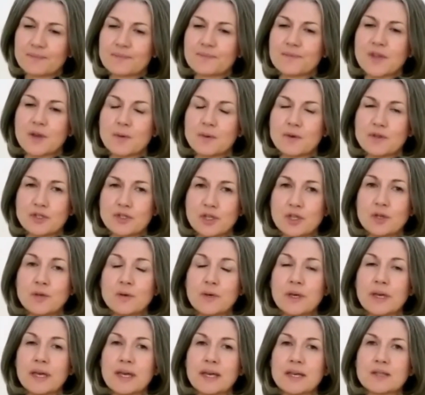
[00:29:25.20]
There were 2
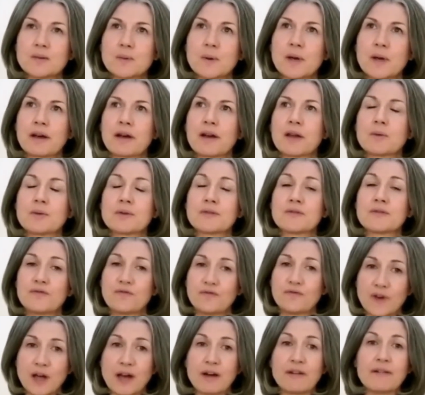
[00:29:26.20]
years where I was
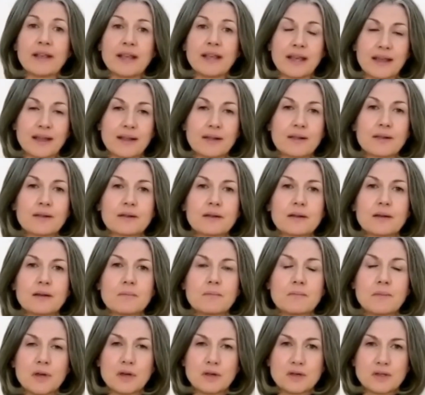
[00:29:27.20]
very ill
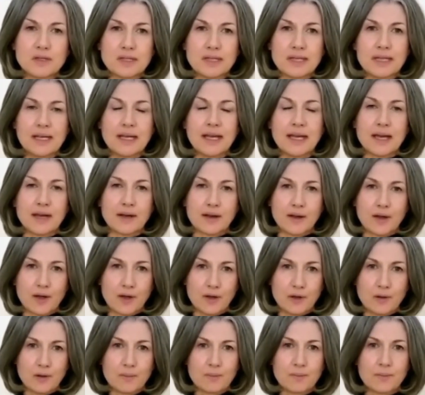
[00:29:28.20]
and mostly at
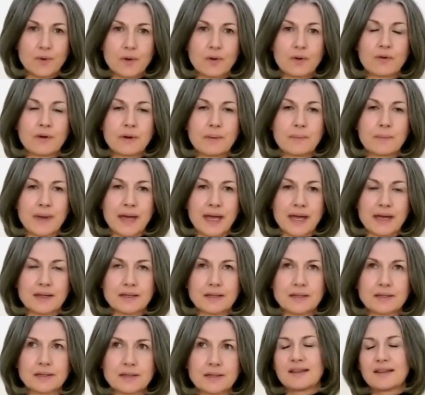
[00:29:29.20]
home or in bed.
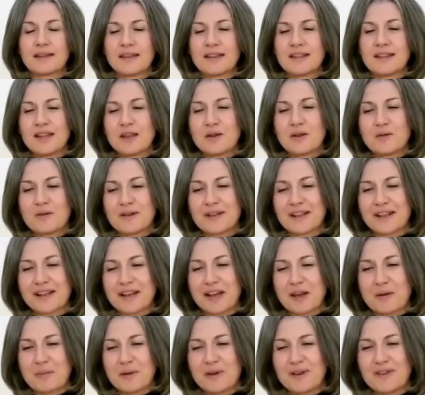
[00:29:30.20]
Then there were a
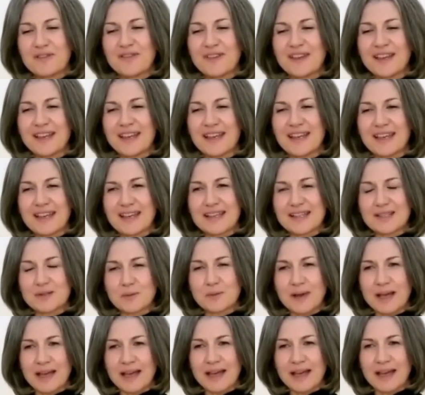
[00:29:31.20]
couple of years
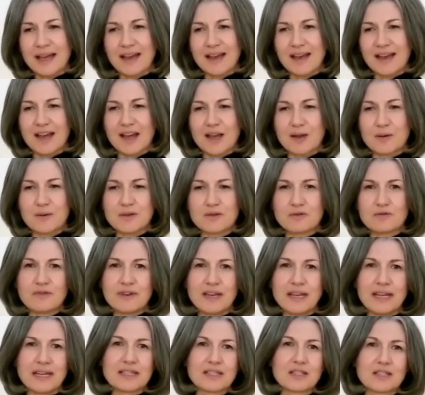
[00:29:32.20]
where I was
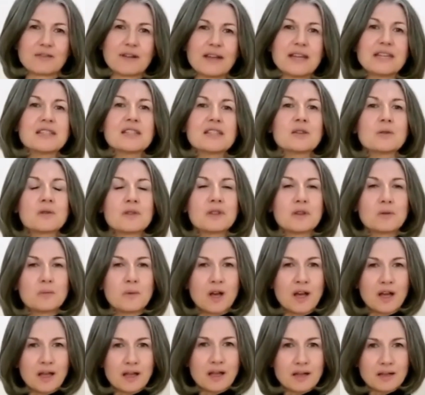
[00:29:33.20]
reintegrating with the
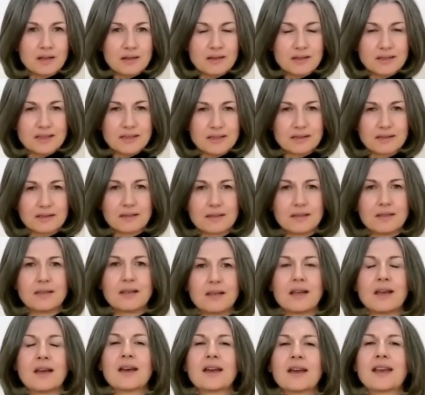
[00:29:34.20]
world,
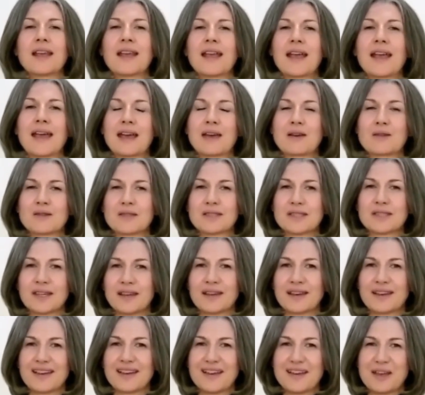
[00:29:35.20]
learning how
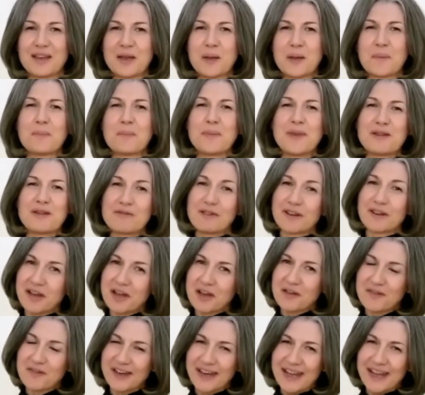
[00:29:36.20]
to be
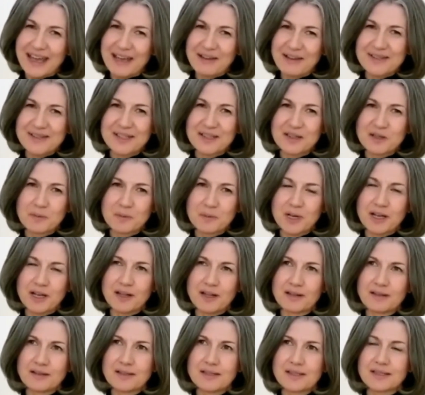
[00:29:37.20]
recovered out in the
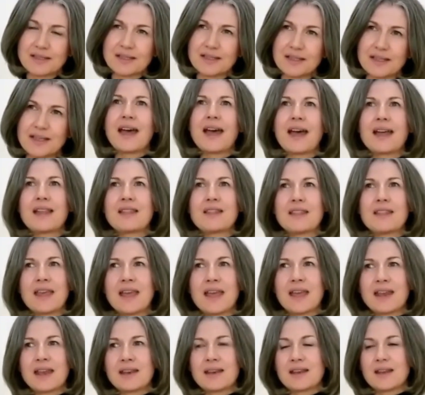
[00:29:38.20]
world. And
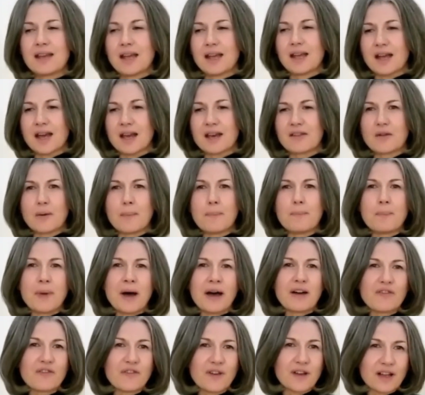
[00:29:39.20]
then kind of a
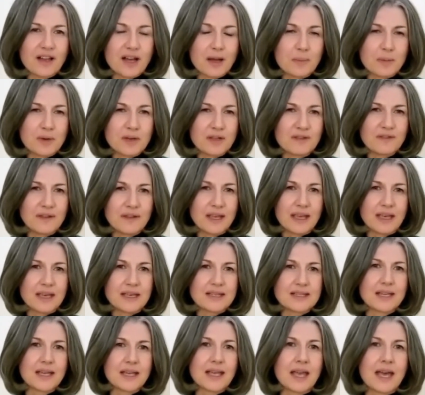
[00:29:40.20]
buffer couple of
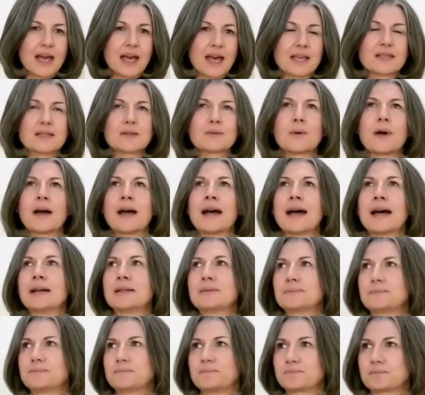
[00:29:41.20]
years, I guess, where
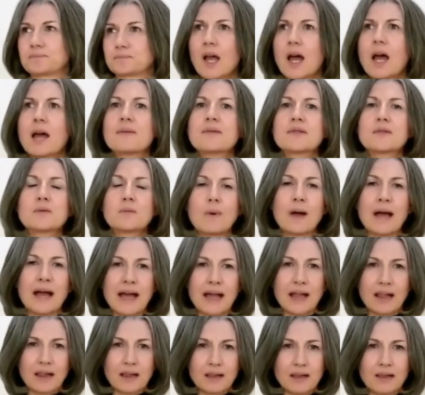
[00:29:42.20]
I was
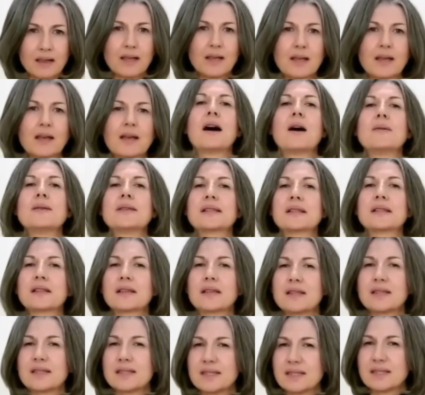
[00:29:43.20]
well, I was
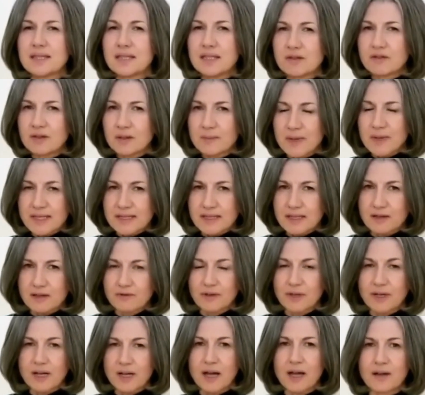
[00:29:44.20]
considering myself
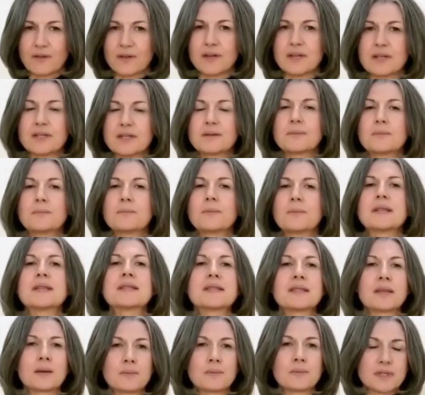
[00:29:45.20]
recovered, but
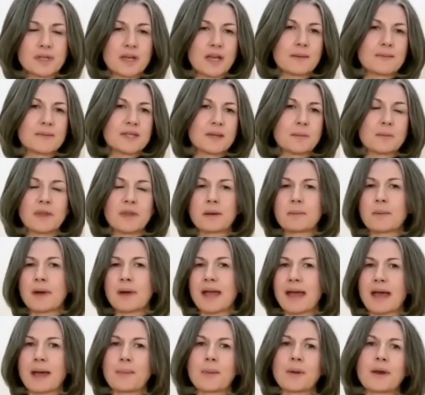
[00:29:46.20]
sometimes something might
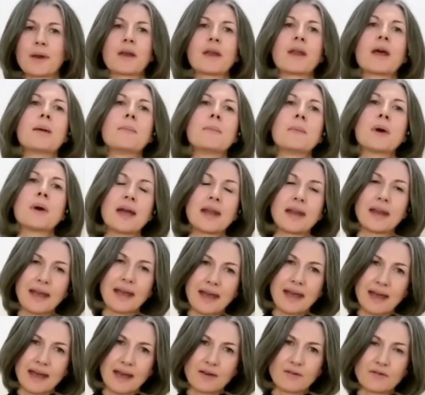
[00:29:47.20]
happen and I might
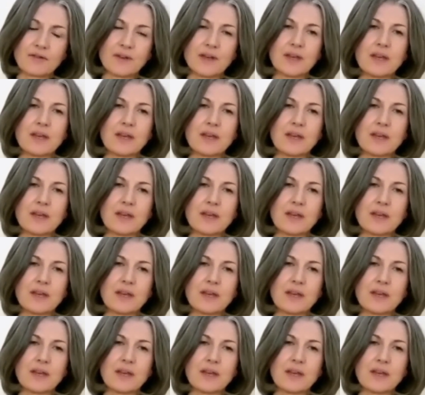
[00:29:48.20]
have